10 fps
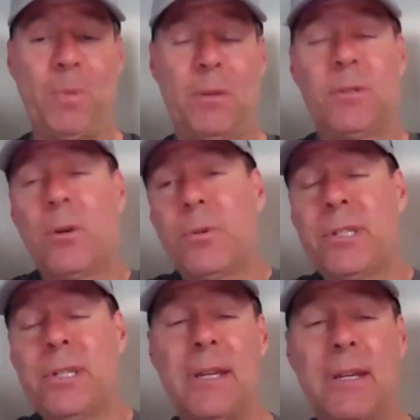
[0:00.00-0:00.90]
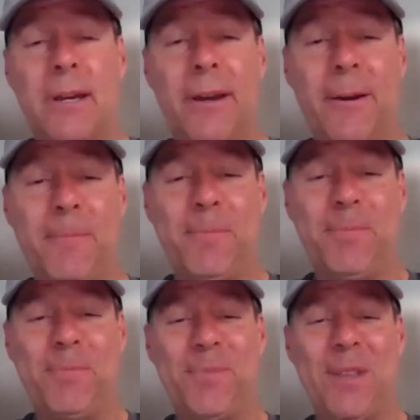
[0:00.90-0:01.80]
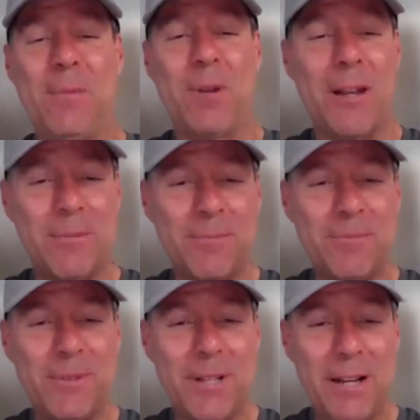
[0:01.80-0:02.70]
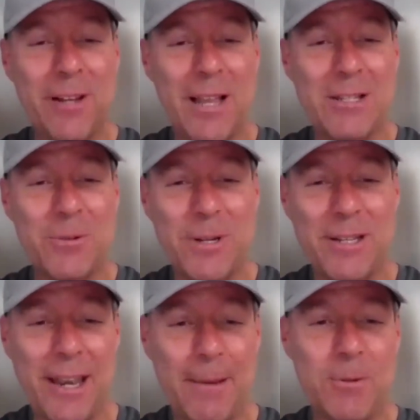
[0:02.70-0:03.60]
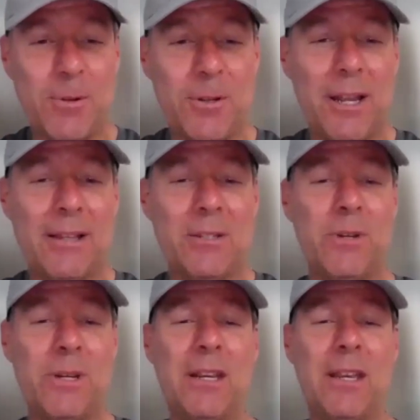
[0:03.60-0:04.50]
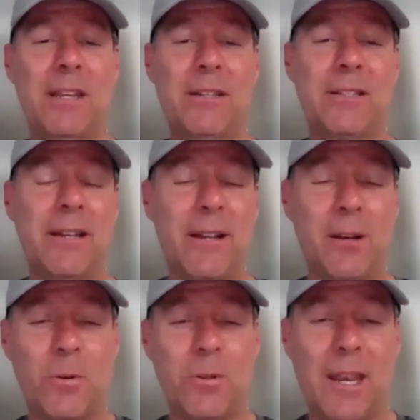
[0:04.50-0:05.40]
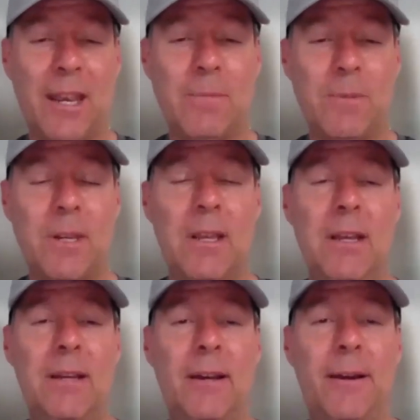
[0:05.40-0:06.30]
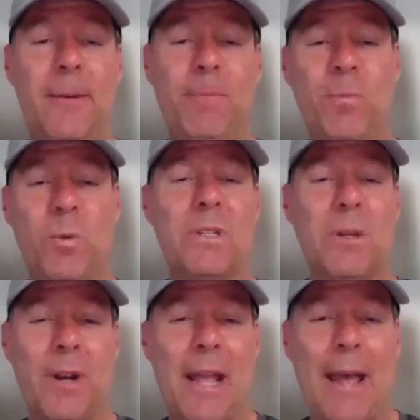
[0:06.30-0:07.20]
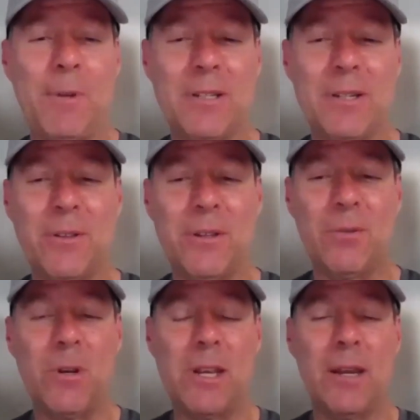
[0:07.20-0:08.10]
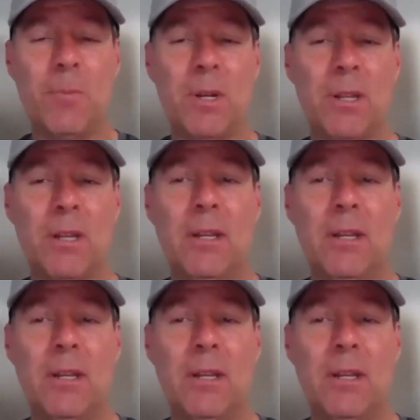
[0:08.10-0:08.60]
So we'll see. They played them tough last week. The games were good last week in Kansas City, close games. We'll see what happens here this weekend, but